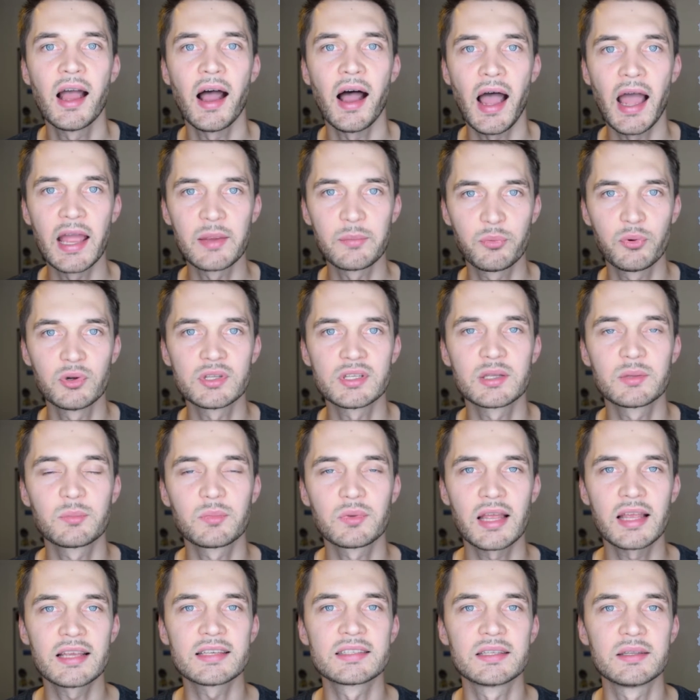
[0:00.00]
I put in
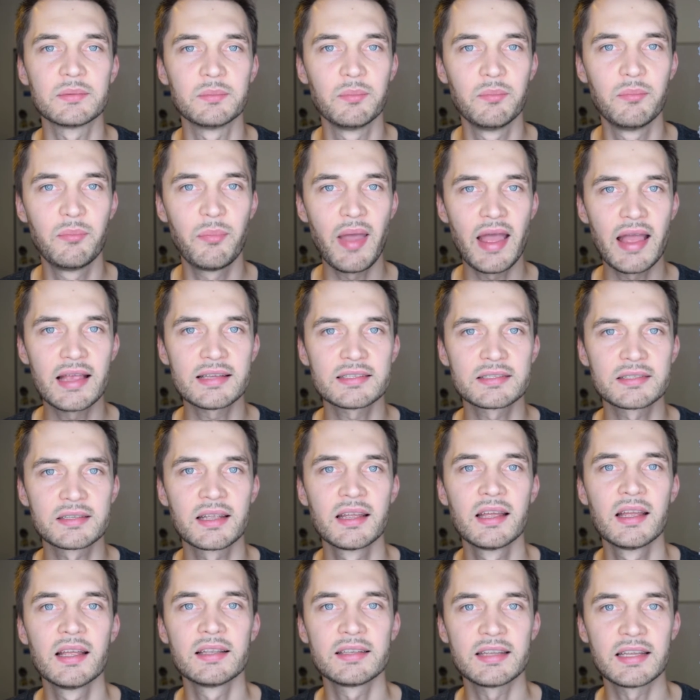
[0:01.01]
place the best
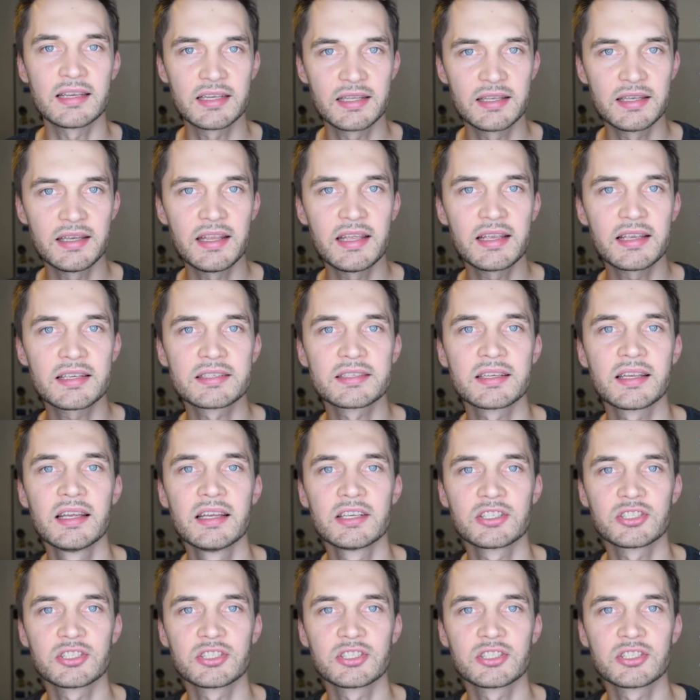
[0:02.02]
techniques